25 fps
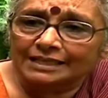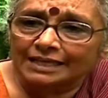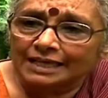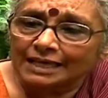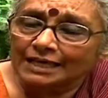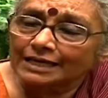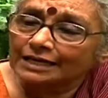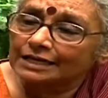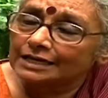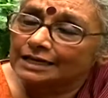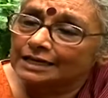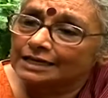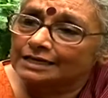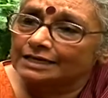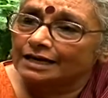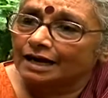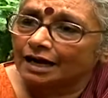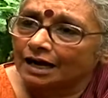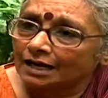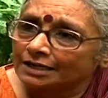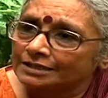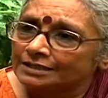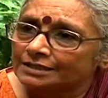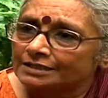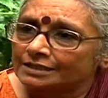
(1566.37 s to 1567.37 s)
They need
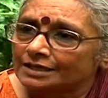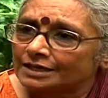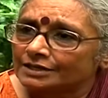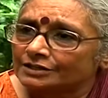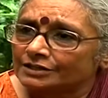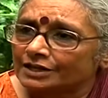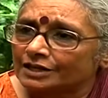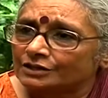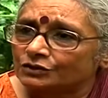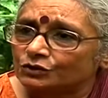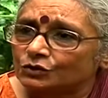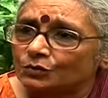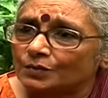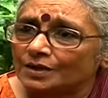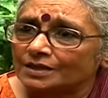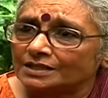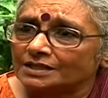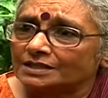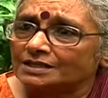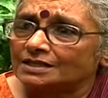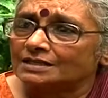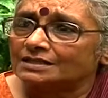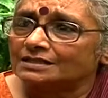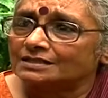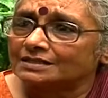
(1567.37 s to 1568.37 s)
answers as to
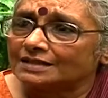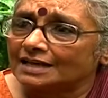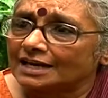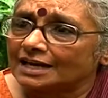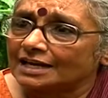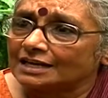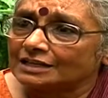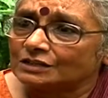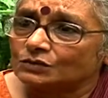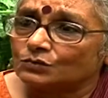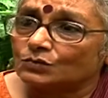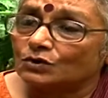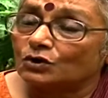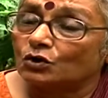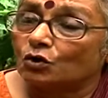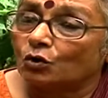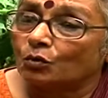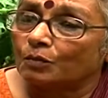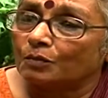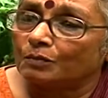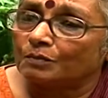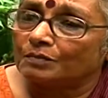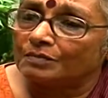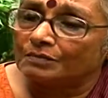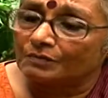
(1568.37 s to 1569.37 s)
whether the state
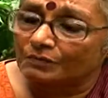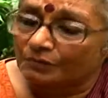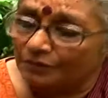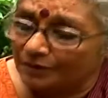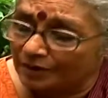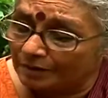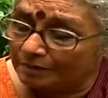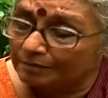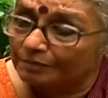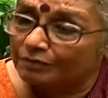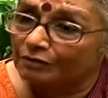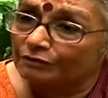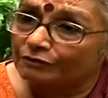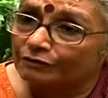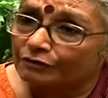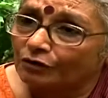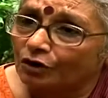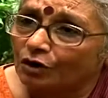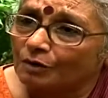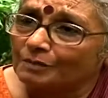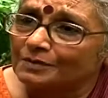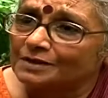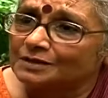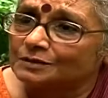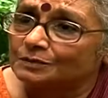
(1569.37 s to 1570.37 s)
will
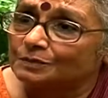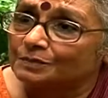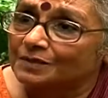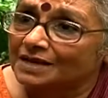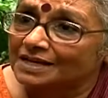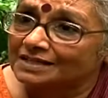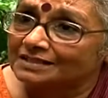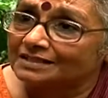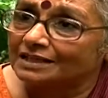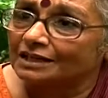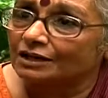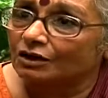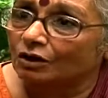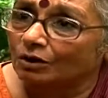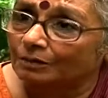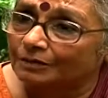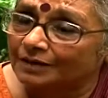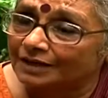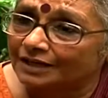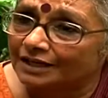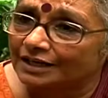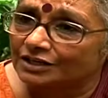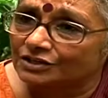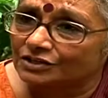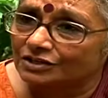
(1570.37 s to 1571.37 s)
perform its basic
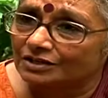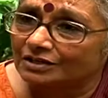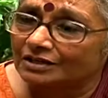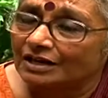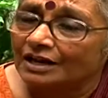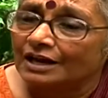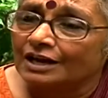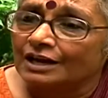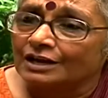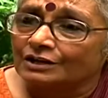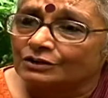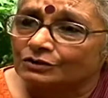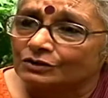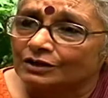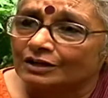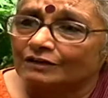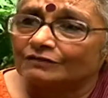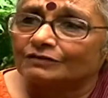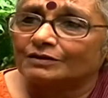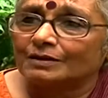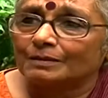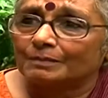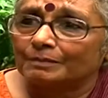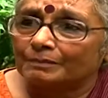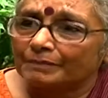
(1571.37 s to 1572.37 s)
obligation to
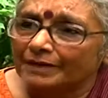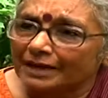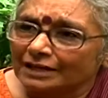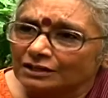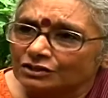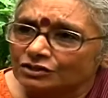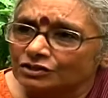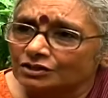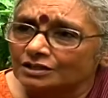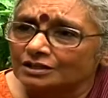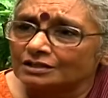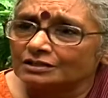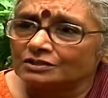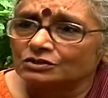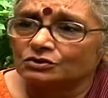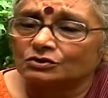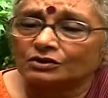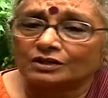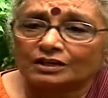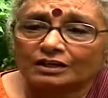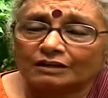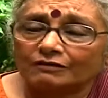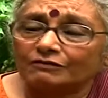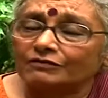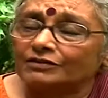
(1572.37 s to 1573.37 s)
give them pensions,
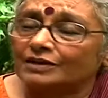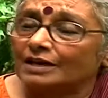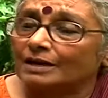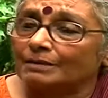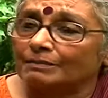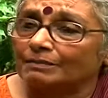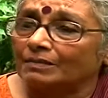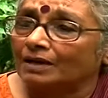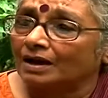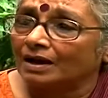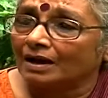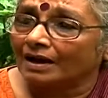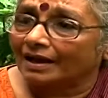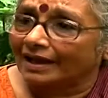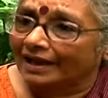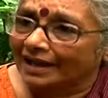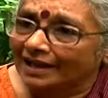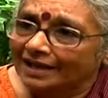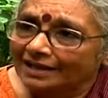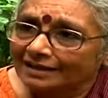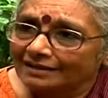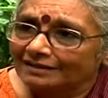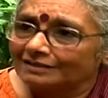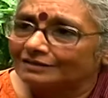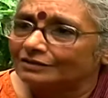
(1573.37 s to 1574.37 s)
to give them
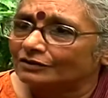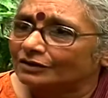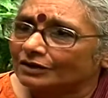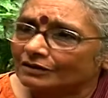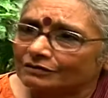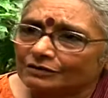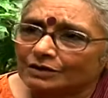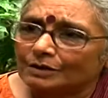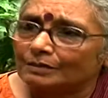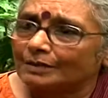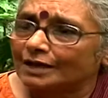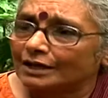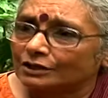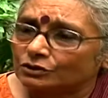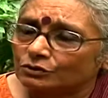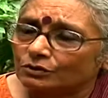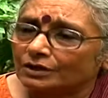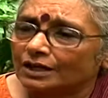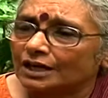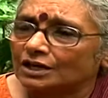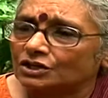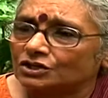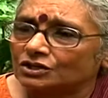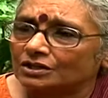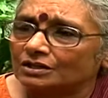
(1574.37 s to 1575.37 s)
health, to give them
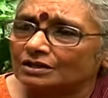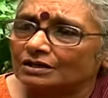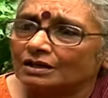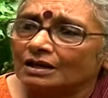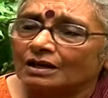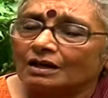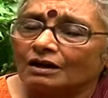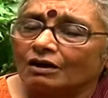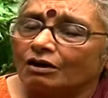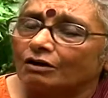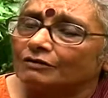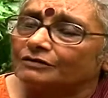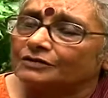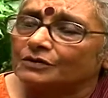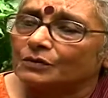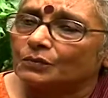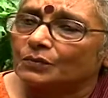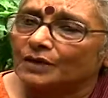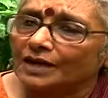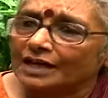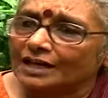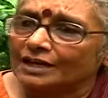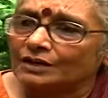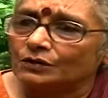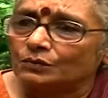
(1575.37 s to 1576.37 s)
education, of the
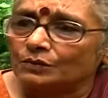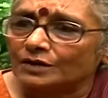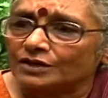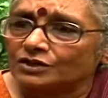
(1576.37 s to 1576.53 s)
way